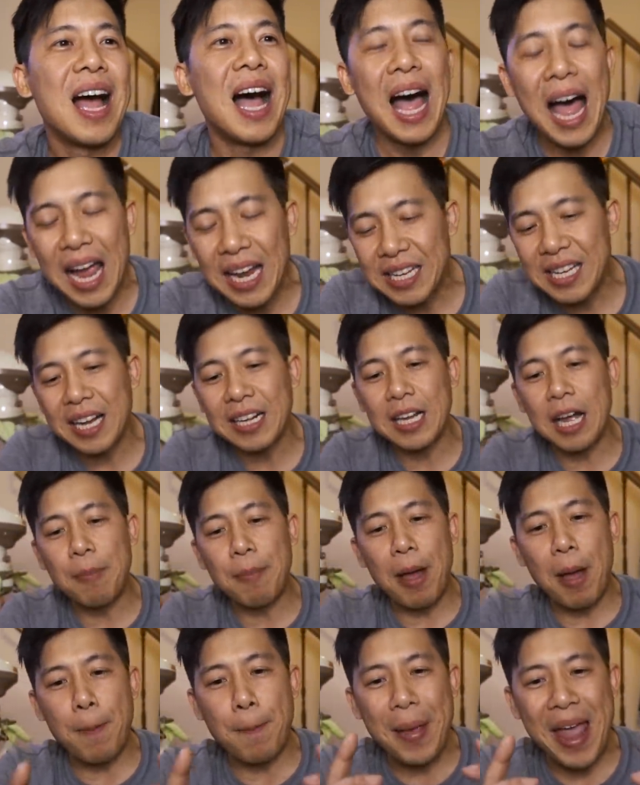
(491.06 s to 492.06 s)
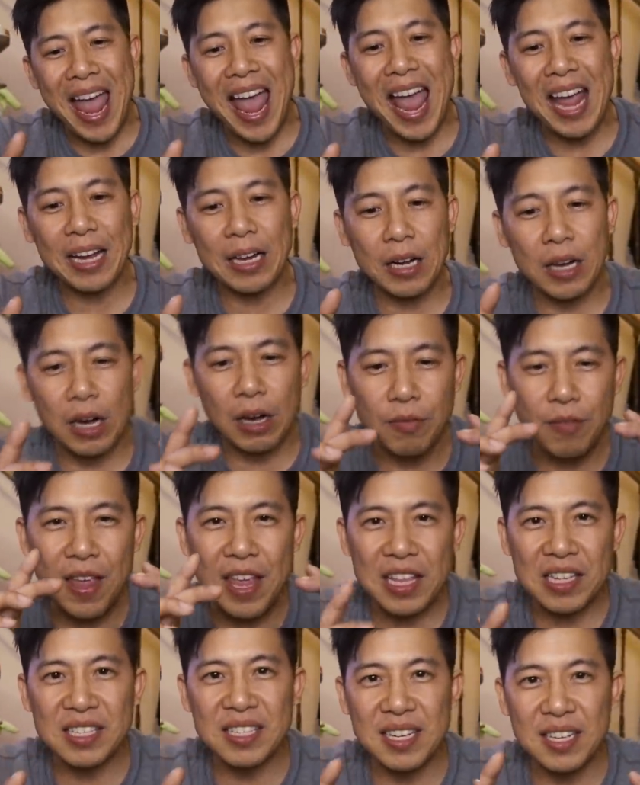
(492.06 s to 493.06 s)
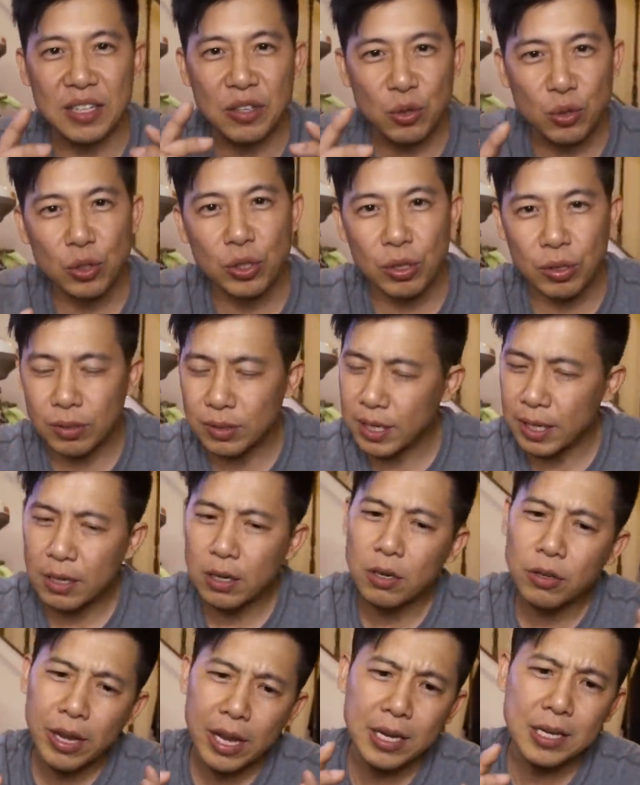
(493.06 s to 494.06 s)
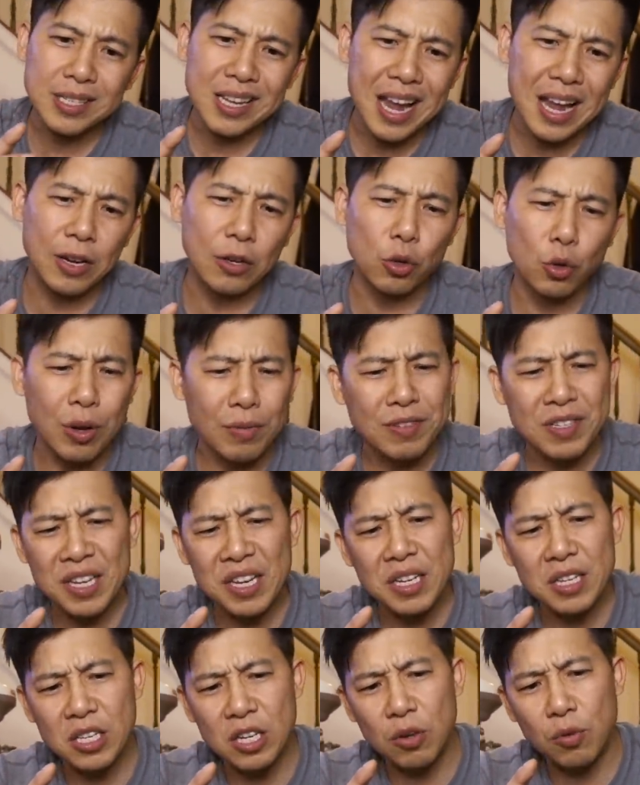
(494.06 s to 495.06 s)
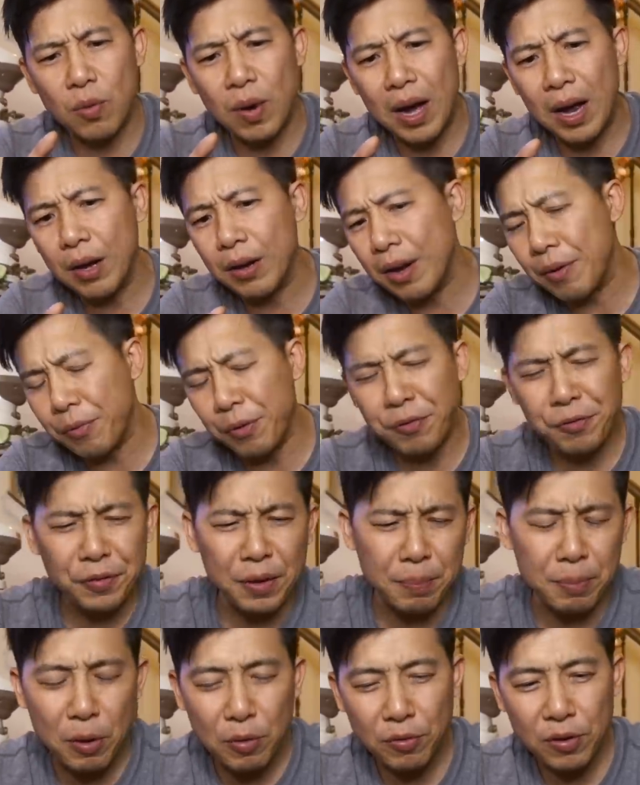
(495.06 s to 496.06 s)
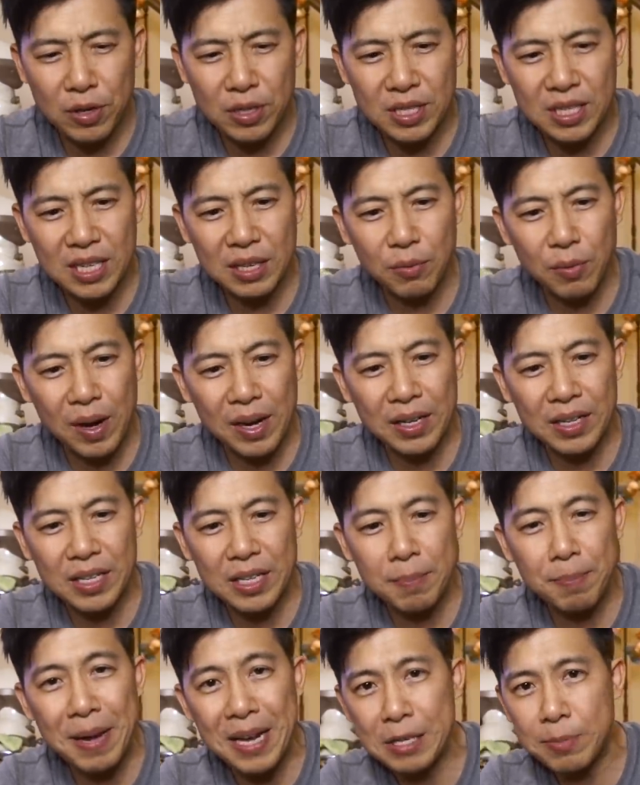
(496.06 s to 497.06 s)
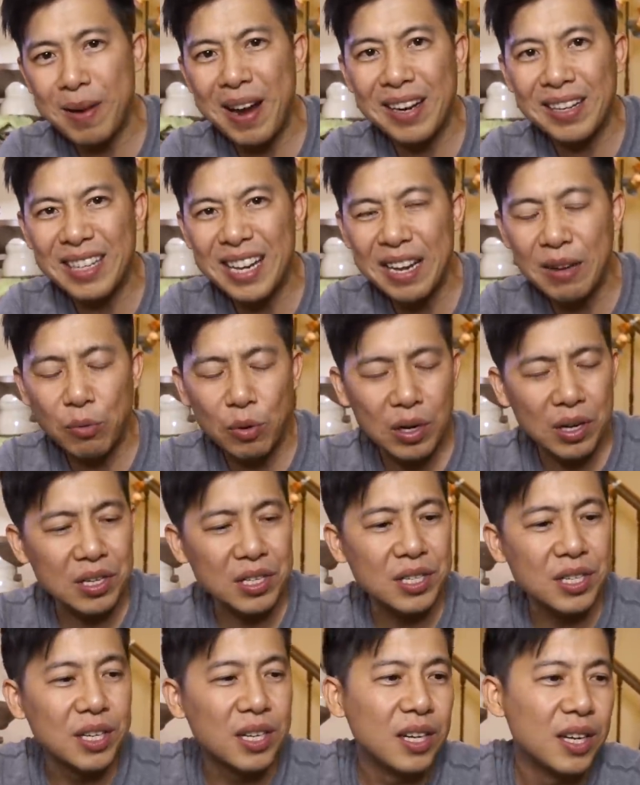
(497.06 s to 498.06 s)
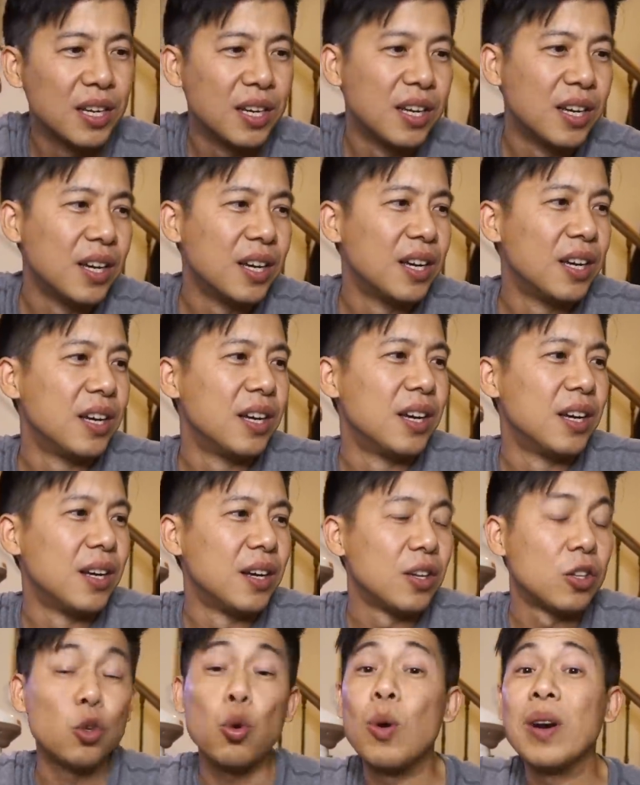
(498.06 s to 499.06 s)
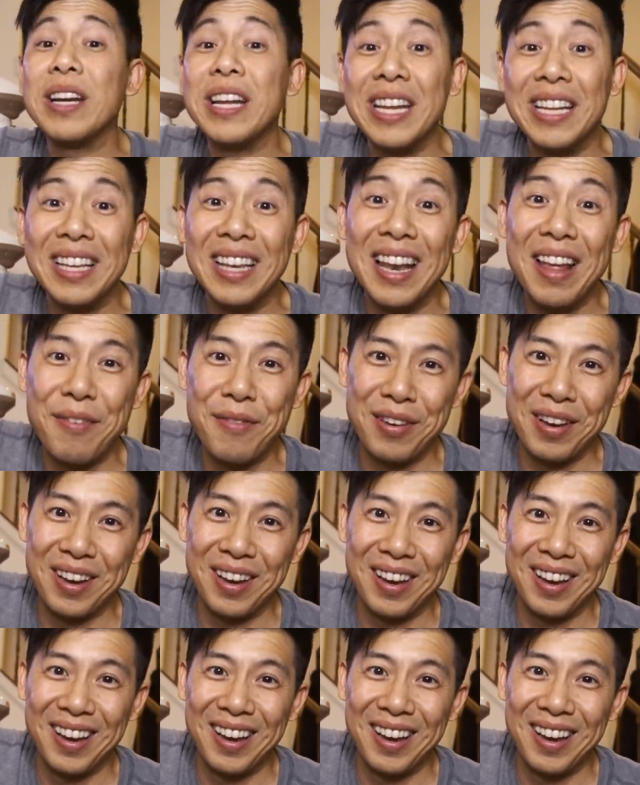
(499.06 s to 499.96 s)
I dug up a pack of instant noodles. I was like, oh, okay, this is kind of cool. I haven't seen this in a while. And we flip over to see when the Best Buy date was. 2011.